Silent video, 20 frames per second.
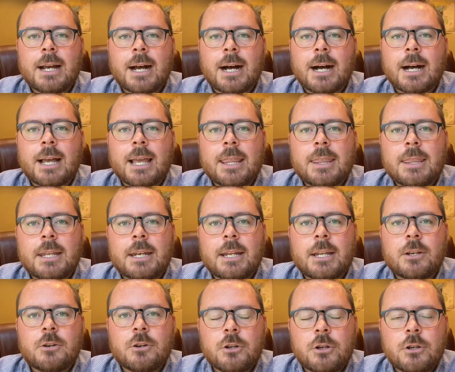Uh, and then
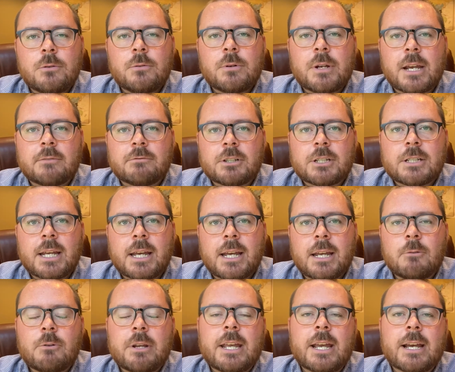at noon every day,
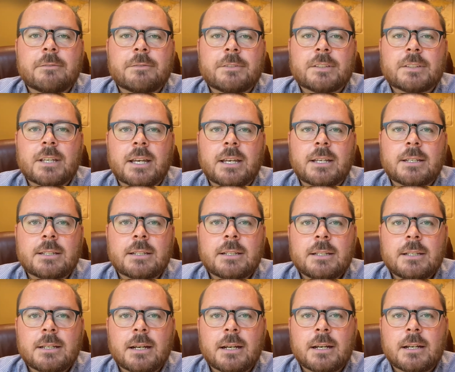we have set
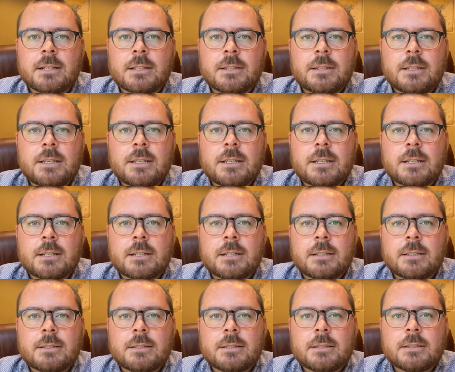uh, the, uh,
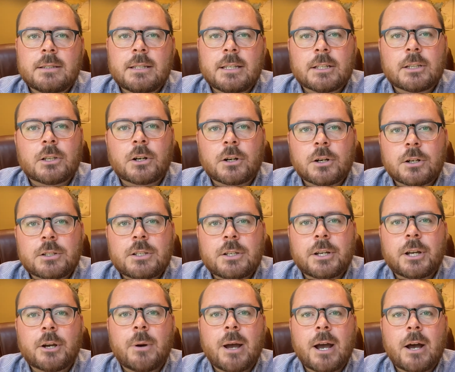the, the alert to
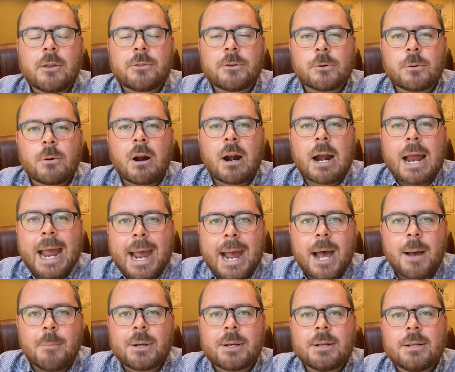go out through our
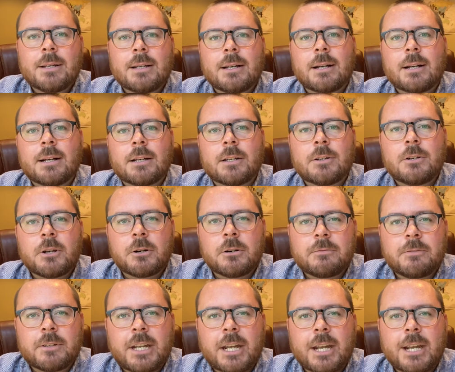app. Uh,
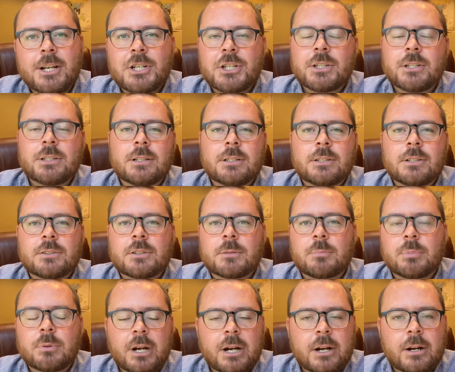notification, just a
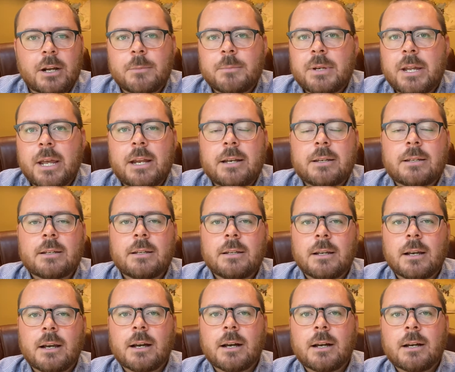prayer update
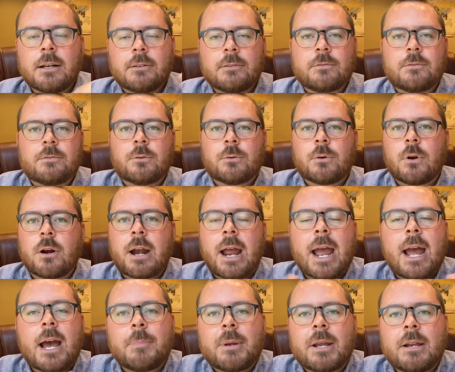uh, through our
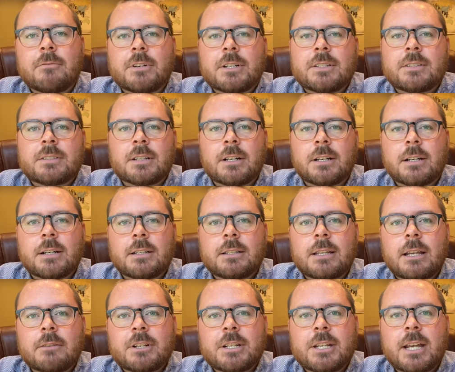app every uh,
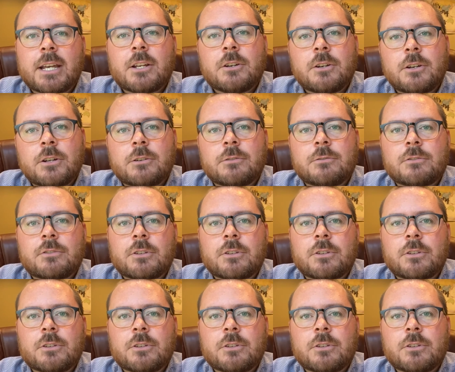every day at noon.